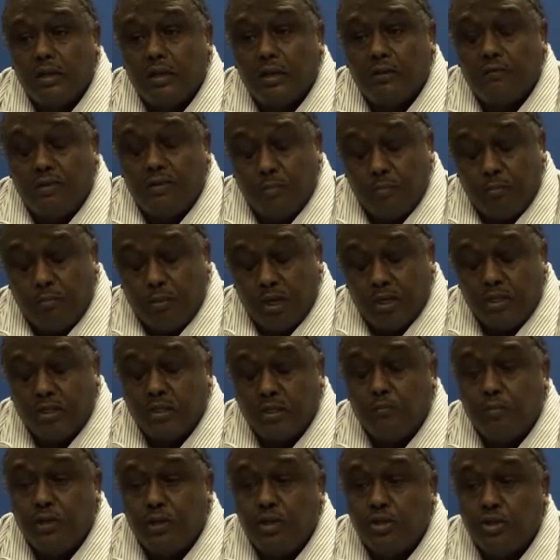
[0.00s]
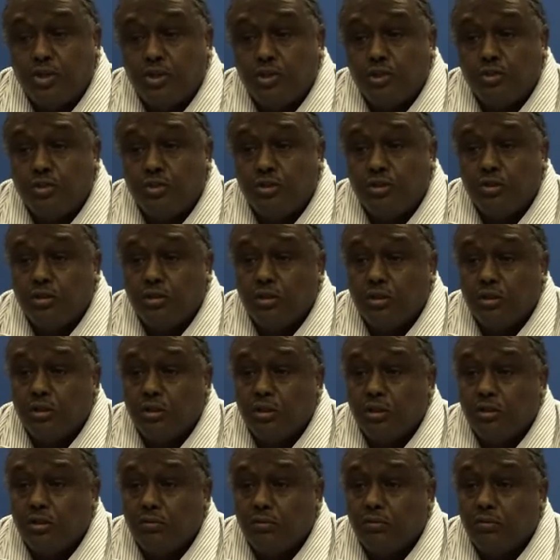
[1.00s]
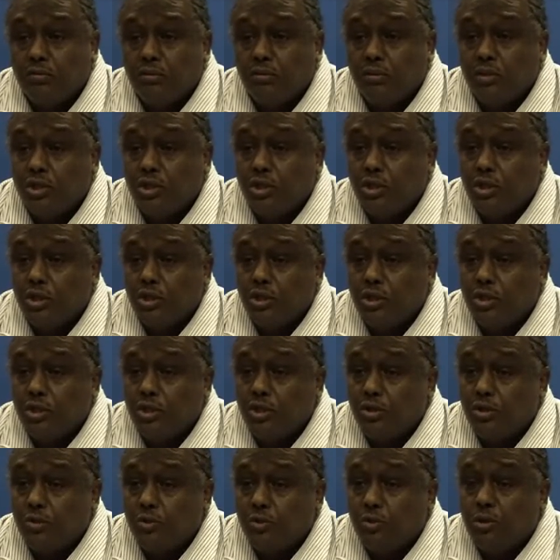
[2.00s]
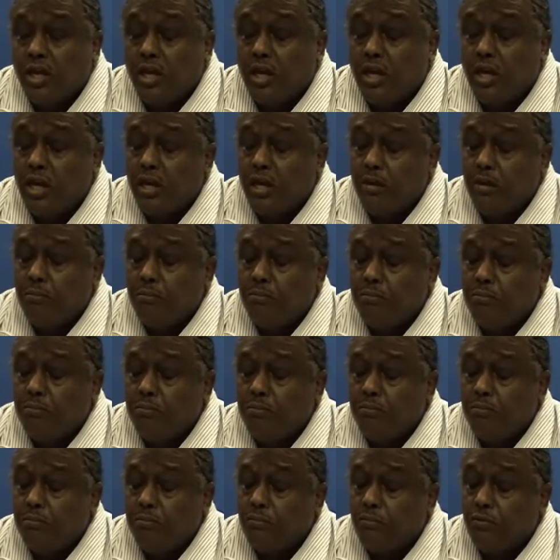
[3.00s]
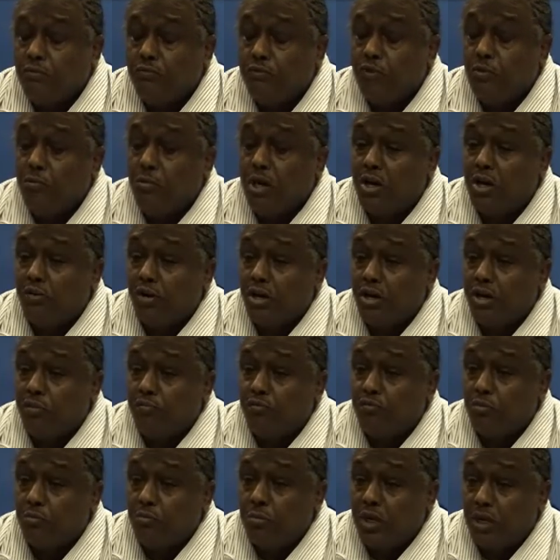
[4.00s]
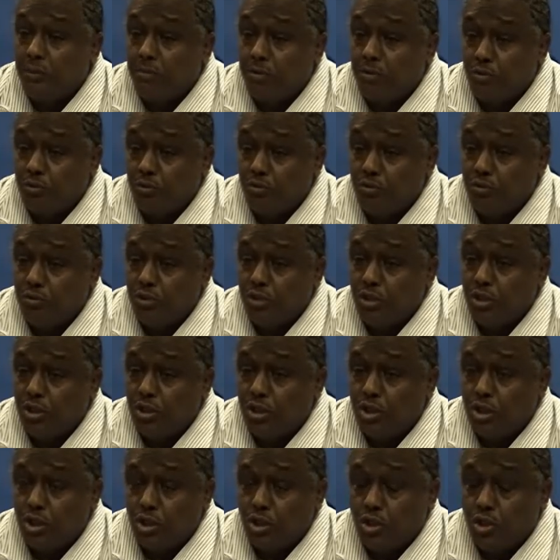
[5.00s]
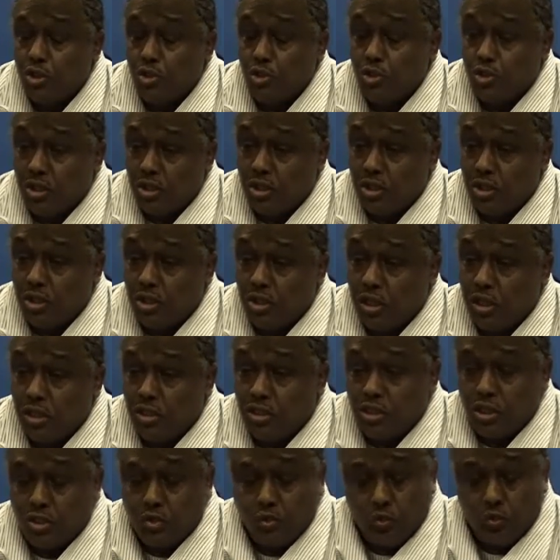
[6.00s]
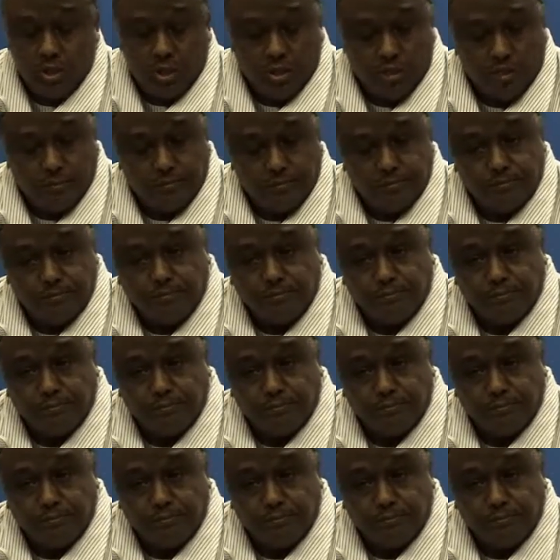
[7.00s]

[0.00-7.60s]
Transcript: a very pleasant person who came from Bahrain, from Baku, to study English as well.